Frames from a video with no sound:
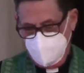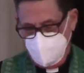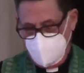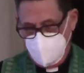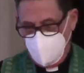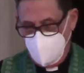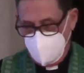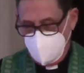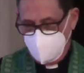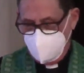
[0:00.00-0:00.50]

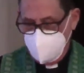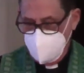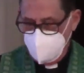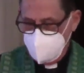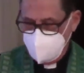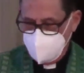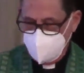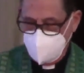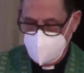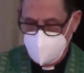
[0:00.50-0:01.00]
by what
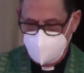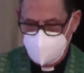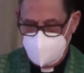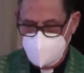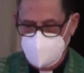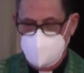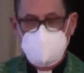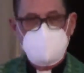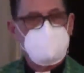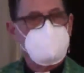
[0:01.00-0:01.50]
appeared to them
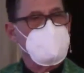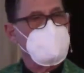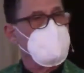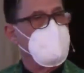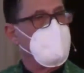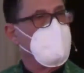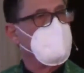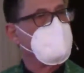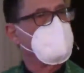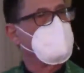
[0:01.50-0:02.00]
to be
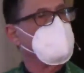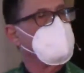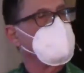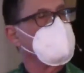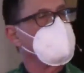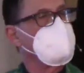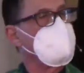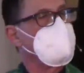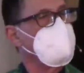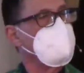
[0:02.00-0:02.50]
the
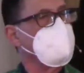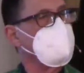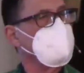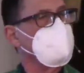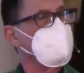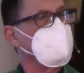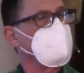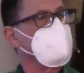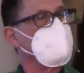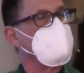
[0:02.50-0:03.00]
unlimited